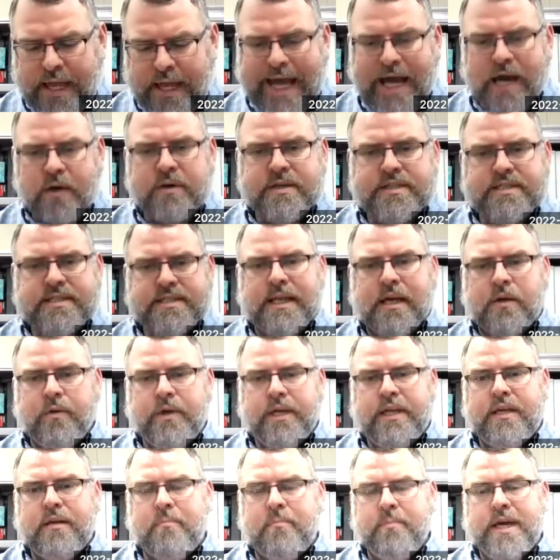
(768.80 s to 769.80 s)
how is it that
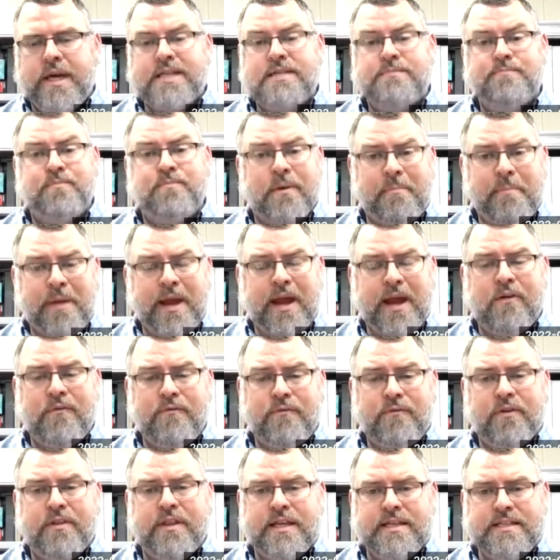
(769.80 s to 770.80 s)
we can best
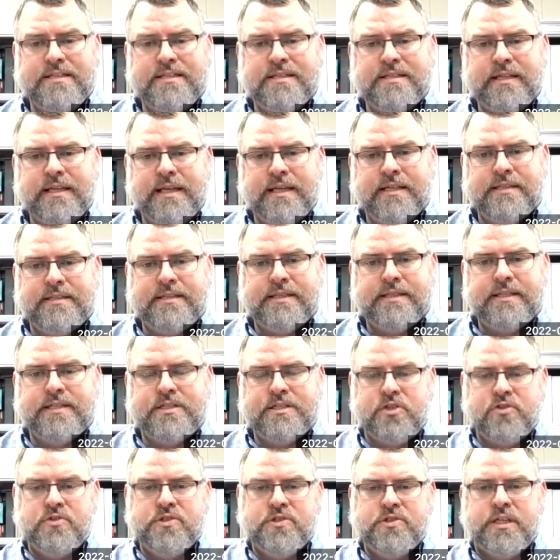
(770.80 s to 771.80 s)
prepare for these
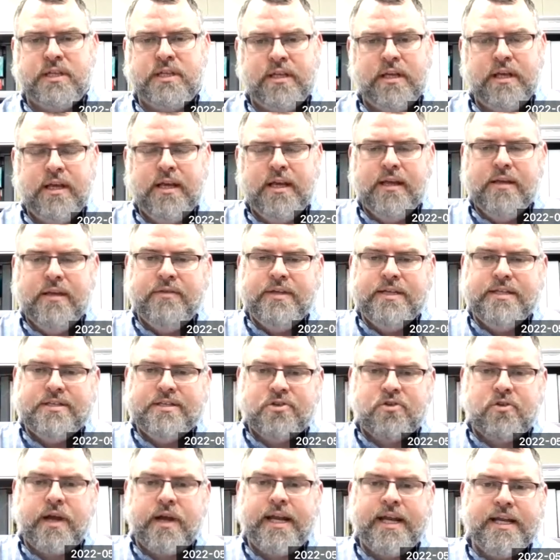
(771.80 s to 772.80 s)
incidents using
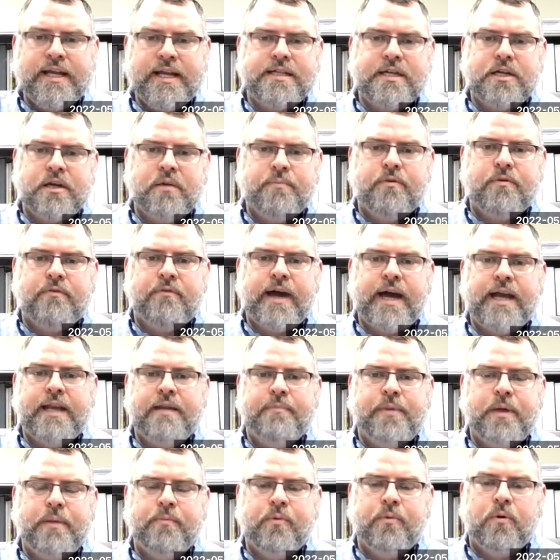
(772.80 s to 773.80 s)
these trainings that you're
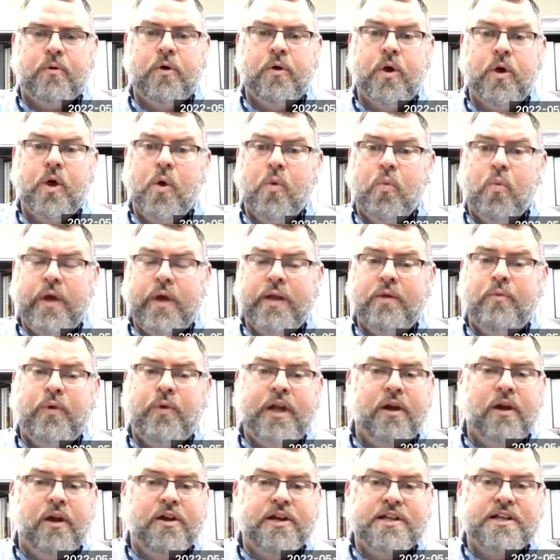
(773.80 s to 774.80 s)
providing people when
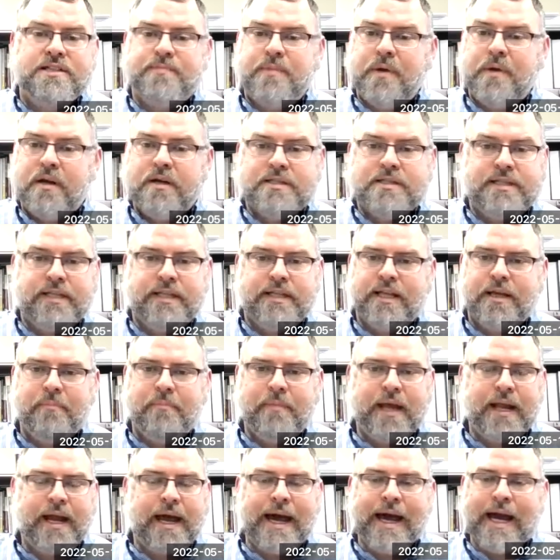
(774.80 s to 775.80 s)
we are experiencing
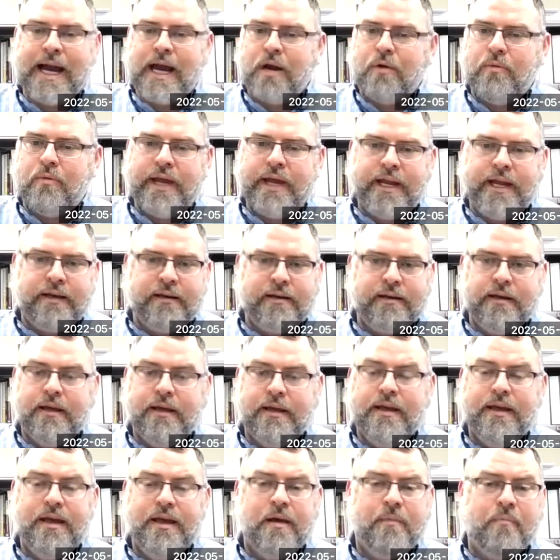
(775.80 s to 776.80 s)
them at a higher rate,
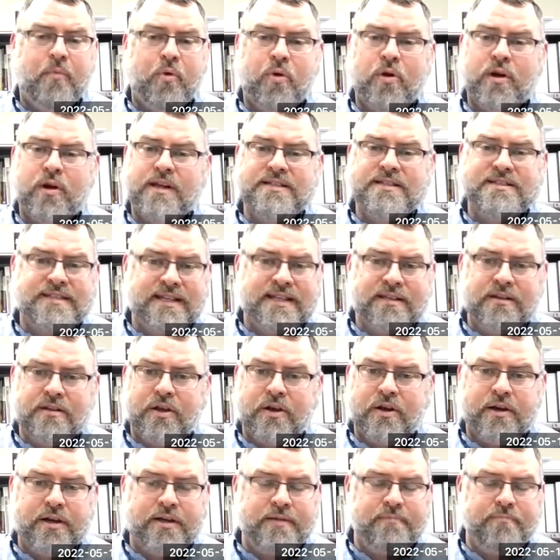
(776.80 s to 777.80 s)
a more
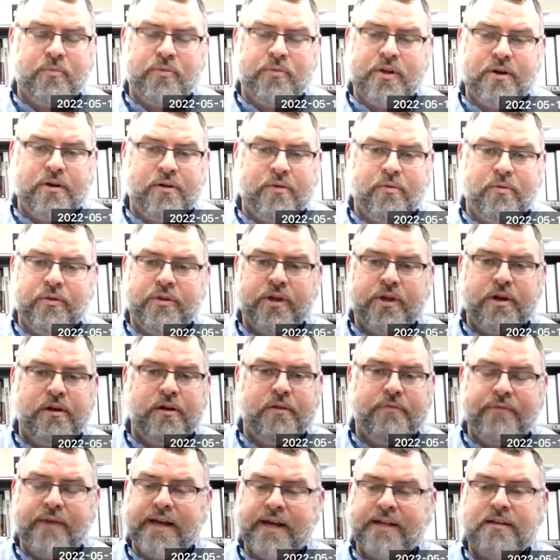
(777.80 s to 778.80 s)
extent, their
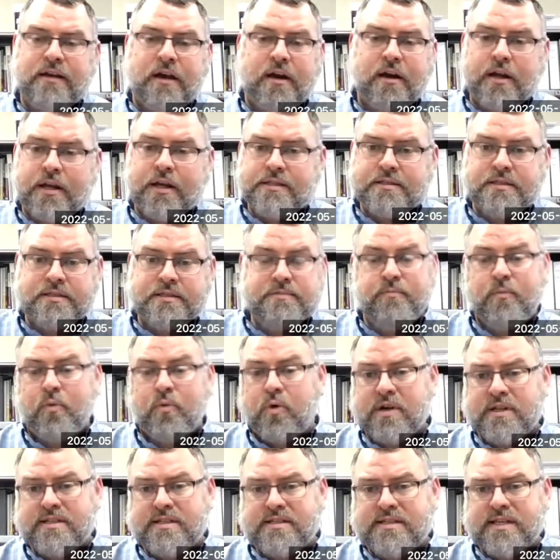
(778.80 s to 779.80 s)
effect on us is
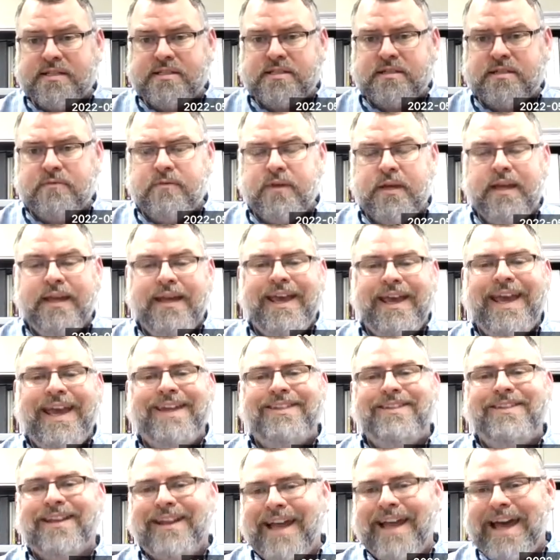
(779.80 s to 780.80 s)
more extensive,
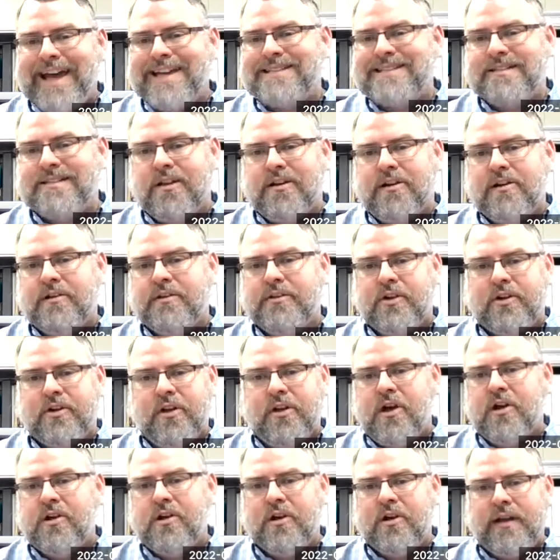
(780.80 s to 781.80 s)
and they're
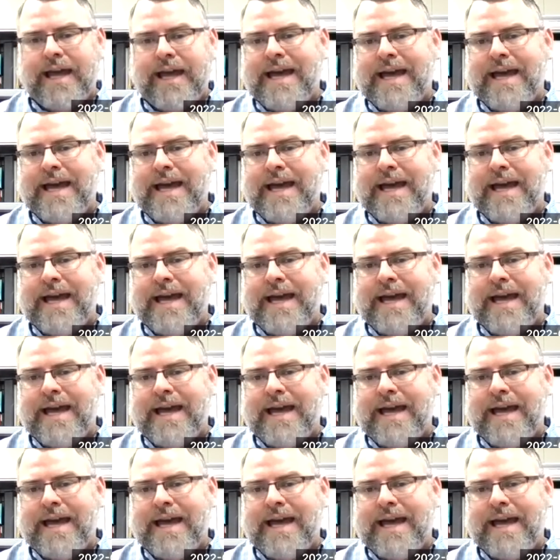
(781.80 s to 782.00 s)
longer